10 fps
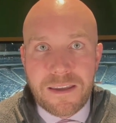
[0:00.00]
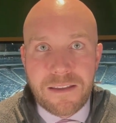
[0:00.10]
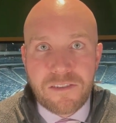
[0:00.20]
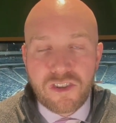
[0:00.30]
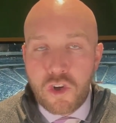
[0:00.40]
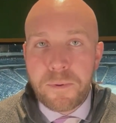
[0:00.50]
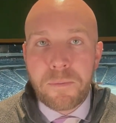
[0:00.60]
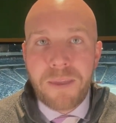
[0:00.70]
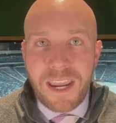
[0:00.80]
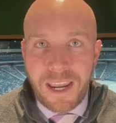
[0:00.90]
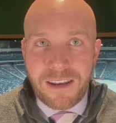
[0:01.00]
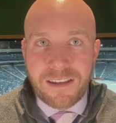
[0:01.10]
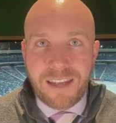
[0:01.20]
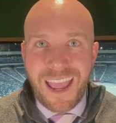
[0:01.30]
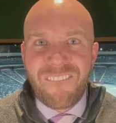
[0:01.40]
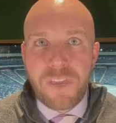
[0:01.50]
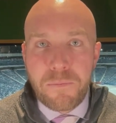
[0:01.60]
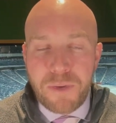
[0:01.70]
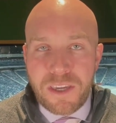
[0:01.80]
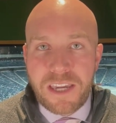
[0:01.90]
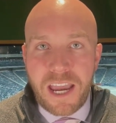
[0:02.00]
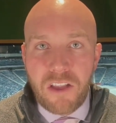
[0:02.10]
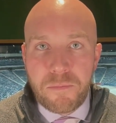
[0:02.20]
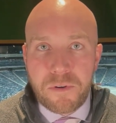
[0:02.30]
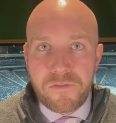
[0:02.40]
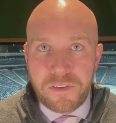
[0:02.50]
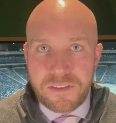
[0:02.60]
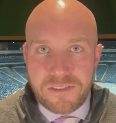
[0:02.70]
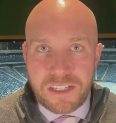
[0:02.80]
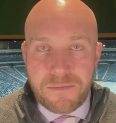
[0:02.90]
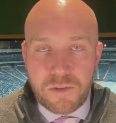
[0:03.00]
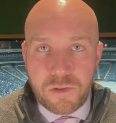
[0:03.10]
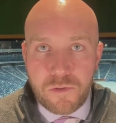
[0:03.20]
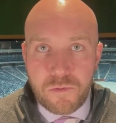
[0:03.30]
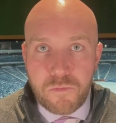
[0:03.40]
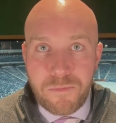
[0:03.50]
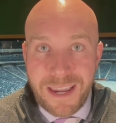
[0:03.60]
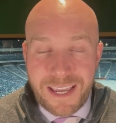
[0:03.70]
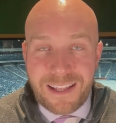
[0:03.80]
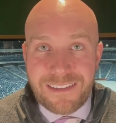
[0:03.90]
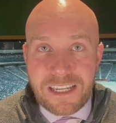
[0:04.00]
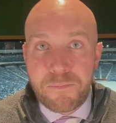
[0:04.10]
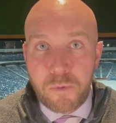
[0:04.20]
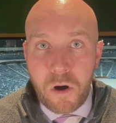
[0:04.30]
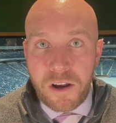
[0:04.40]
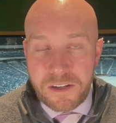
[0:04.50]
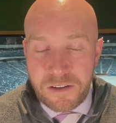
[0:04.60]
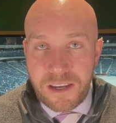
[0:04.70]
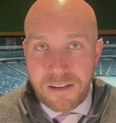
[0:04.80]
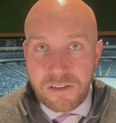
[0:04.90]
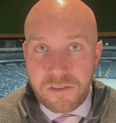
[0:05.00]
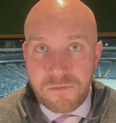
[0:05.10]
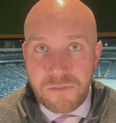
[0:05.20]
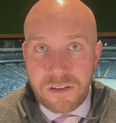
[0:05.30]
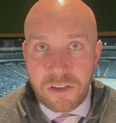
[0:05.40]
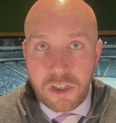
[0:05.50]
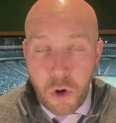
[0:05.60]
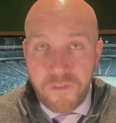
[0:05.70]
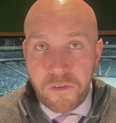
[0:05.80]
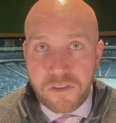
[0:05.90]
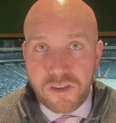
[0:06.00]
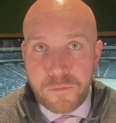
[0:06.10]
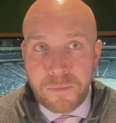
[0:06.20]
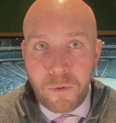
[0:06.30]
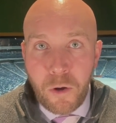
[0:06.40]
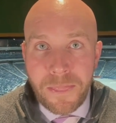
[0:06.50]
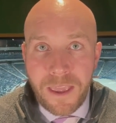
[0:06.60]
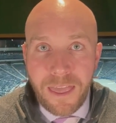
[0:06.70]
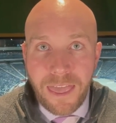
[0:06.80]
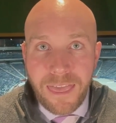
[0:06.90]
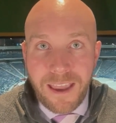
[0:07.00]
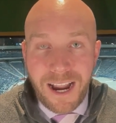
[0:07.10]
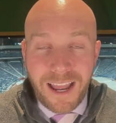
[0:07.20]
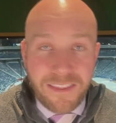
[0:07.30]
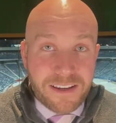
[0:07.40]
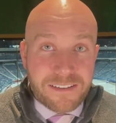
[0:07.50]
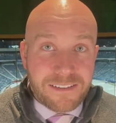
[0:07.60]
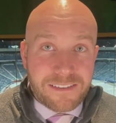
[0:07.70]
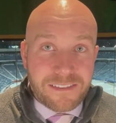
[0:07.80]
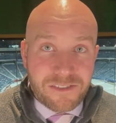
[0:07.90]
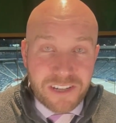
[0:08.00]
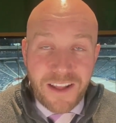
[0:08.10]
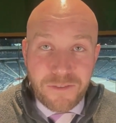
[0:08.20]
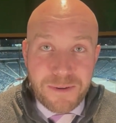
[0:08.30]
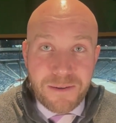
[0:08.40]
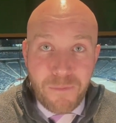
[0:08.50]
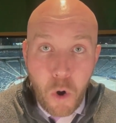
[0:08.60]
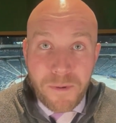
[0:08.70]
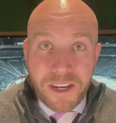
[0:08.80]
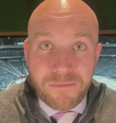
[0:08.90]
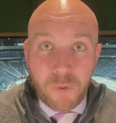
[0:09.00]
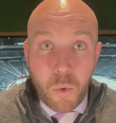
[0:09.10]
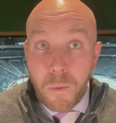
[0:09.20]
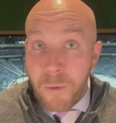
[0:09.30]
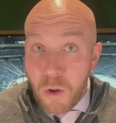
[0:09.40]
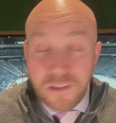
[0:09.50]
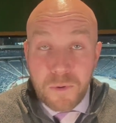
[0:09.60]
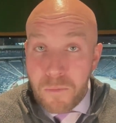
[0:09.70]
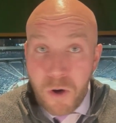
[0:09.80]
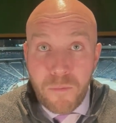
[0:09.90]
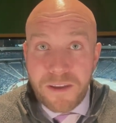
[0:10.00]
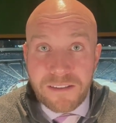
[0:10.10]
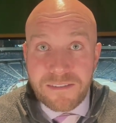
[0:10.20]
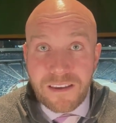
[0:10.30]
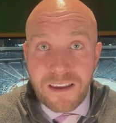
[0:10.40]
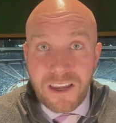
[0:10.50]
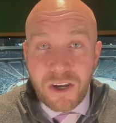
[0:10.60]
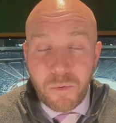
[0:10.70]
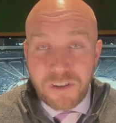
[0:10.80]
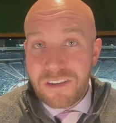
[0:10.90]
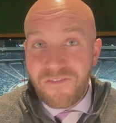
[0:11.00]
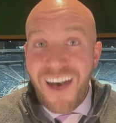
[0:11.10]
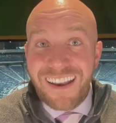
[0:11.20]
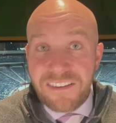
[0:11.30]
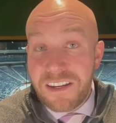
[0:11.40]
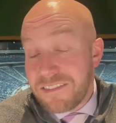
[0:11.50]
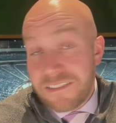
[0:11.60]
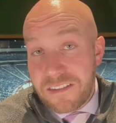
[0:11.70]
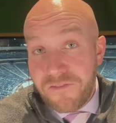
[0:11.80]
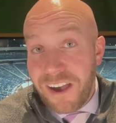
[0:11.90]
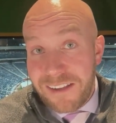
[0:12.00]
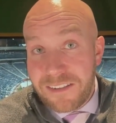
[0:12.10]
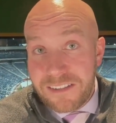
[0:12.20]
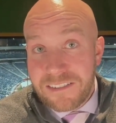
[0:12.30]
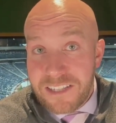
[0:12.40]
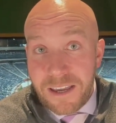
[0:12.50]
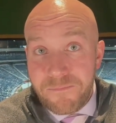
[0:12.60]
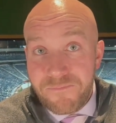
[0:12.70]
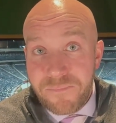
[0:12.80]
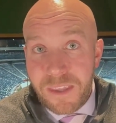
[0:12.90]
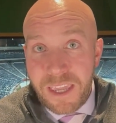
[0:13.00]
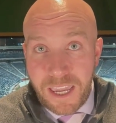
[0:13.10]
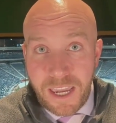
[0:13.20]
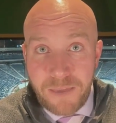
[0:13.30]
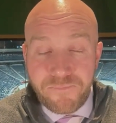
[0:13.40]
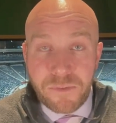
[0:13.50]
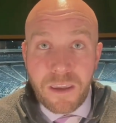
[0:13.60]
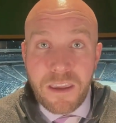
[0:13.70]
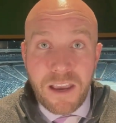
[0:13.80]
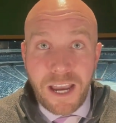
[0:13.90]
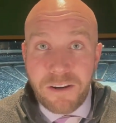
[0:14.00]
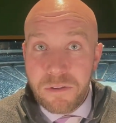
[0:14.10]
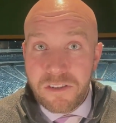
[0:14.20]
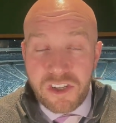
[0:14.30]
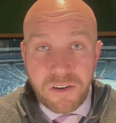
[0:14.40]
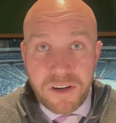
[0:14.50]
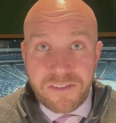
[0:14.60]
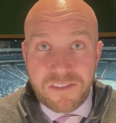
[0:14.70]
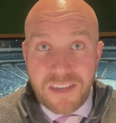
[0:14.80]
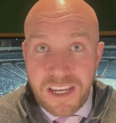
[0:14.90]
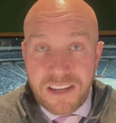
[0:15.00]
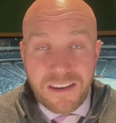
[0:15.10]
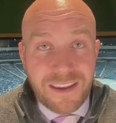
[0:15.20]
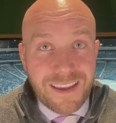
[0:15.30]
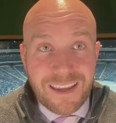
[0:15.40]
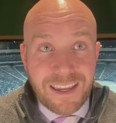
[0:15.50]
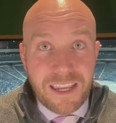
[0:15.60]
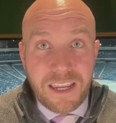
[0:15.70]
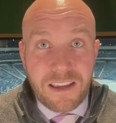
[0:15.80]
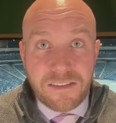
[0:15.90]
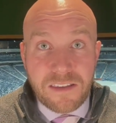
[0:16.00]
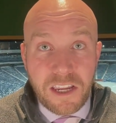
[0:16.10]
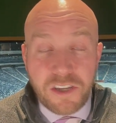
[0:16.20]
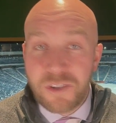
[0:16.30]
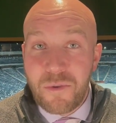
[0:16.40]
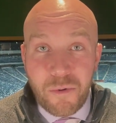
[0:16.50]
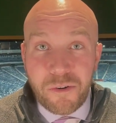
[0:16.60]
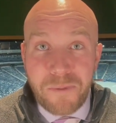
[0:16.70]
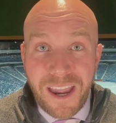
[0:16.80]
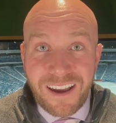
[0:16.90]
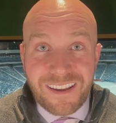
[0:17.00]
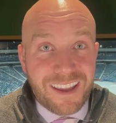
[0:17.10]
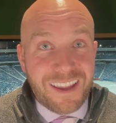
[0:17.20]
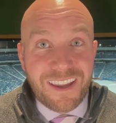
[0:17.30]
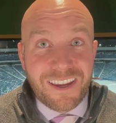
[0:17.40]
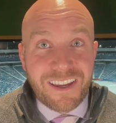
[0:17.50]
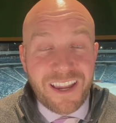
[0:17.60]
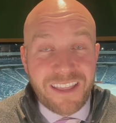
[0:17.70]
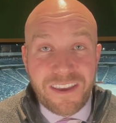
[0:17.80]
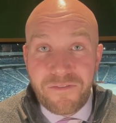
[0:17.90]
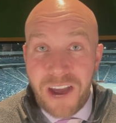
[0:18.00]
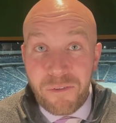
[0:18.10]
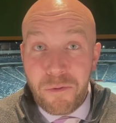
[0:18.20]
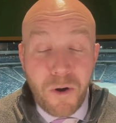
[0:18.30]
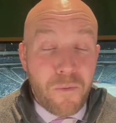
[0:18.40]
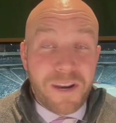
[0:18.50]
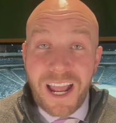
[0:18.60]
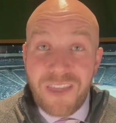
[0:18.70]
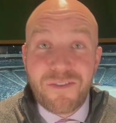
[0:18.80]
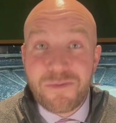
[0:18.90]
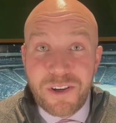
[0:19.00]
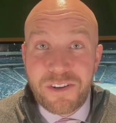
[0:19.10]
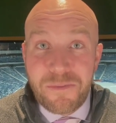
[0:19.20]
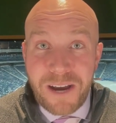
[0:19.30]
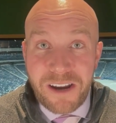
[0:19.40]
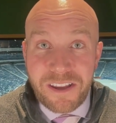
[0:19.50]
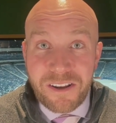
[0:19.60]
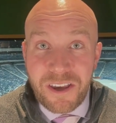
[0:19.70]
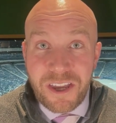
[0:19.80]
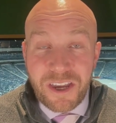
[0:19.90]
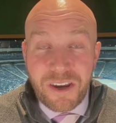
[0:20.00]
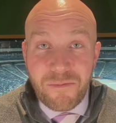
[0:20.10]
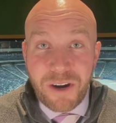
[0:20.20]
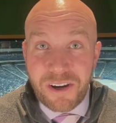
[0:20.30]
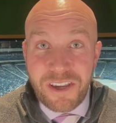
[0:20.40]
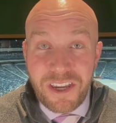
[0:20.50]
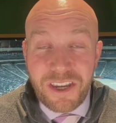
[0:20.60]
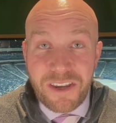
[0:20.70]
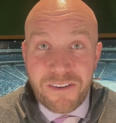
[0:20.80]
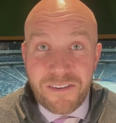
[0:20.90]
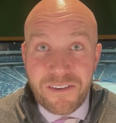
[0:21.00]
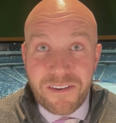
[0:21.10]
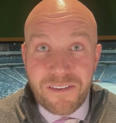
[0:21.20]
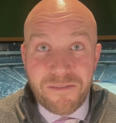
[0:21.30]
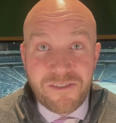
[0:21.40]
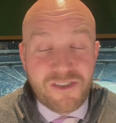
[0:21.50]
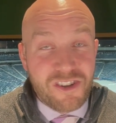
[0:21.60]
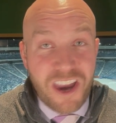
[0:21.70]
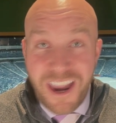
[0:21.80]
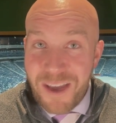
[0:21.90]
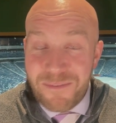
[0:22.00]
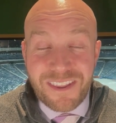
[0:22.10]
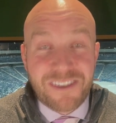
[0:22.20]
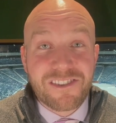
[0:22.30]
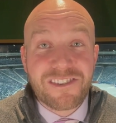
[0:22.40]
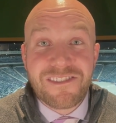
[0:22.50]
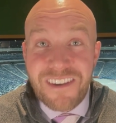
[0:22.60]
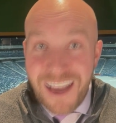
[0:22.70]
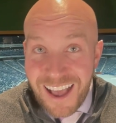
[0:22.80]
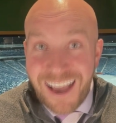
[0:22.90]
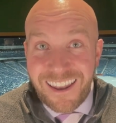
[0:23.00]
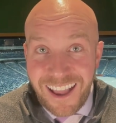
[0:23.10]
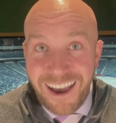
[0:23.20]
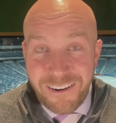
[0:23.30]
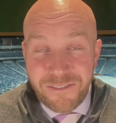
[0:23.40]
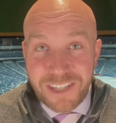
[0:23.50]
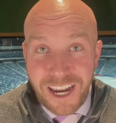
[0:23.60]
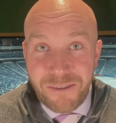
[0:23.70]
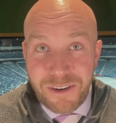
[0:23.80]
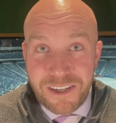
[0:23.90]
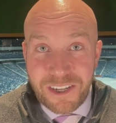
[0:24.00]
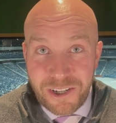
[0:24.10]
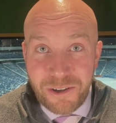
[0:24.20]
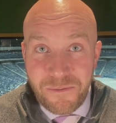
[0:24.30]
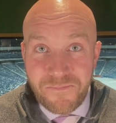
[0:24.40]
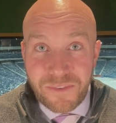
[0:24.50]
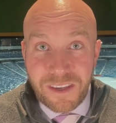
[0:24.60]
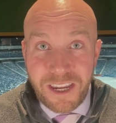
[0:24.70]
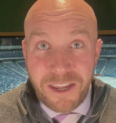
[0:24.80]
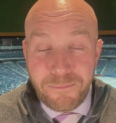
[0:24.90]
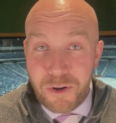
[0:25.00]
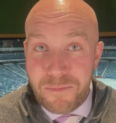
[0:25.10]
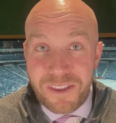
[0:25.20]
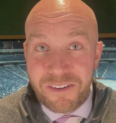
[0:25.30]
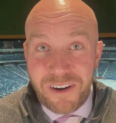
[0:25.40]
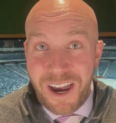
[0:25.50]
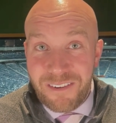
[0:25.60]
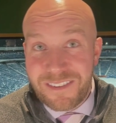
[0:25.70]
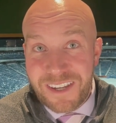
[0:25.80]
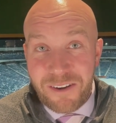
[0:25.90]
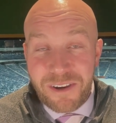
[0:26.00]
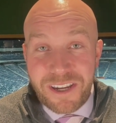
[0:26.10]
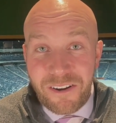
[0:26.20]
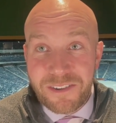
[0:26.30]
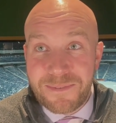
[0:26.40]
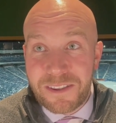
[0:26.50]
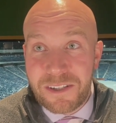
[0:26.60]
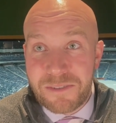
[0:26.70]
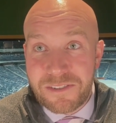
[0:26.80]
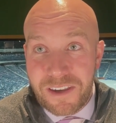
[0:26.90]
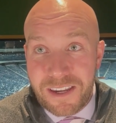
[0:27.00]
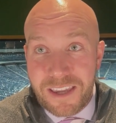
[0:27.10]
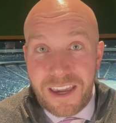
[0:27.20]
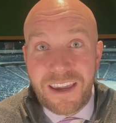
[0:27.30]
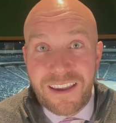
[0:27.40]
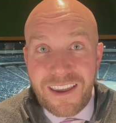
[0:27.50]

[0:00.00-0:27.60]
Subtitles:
Superman and MVP caliber for this team to make a deep run and go for a Super Bowl, I think there's going to have to be a moment or multiple moments where Stefon Diggs is Stefon Diggs again. And I know L'Jarius Sneed is a good cornerback. He had that viral moment, I even tweeted about it, where he jammed the snot out of Tyreek Hill and put him in the ground, and Tyreek ultimately was like, hey,